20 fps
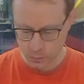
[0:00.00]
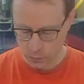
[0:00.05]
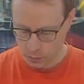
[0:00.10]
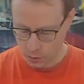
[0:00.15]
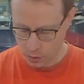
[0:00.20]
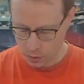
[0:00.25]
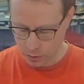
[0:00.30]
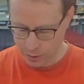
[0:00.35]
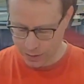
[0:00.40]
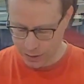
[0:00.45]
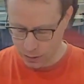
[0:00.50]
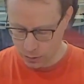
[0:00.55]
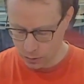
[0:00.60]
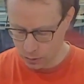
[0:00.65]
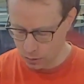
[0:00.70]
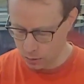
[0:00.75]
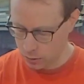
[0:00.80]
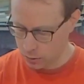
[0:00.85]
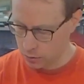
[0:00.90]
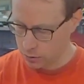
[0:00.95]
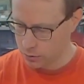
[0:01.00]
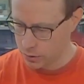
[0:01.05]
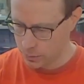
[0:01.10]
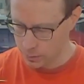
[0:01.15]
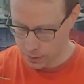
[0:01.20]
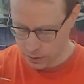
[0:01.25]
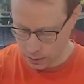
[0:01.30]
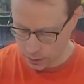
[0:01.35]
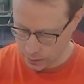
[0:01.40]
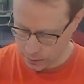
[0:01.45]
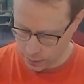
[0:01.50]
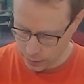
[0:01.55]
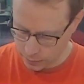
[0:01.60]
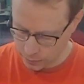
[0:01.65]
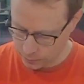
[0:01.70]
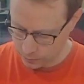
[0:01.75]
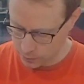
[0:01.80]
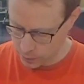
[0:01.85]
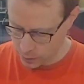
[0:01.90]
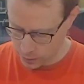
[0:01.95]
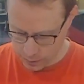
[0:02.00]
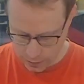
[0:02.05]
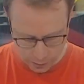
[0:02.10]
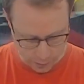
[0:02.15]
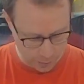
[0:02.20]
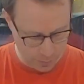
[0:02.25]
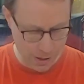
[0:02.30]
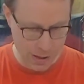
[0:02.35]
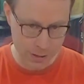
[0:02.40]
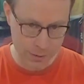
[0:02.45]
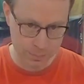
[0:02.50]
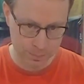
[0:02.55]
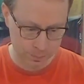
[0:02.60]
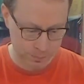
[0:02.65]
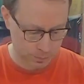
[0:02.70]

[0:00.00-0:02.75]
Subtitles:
or needle or something like that, self-made.